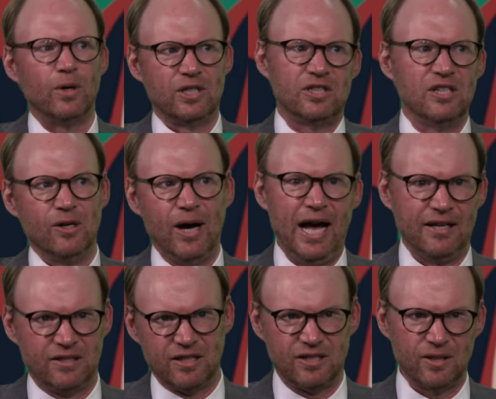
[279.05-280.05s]
which, you know,
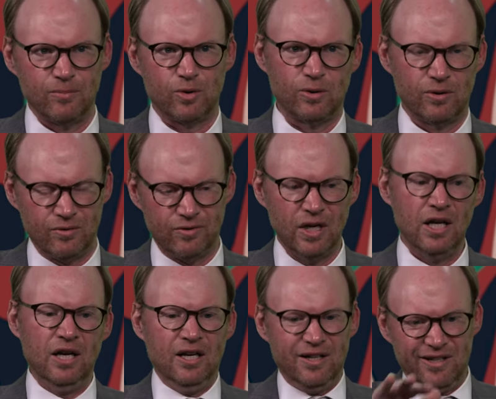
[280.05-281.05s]
has this some sort of,
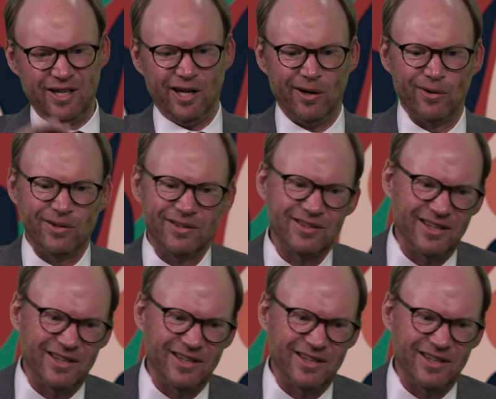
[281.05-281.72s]
you know,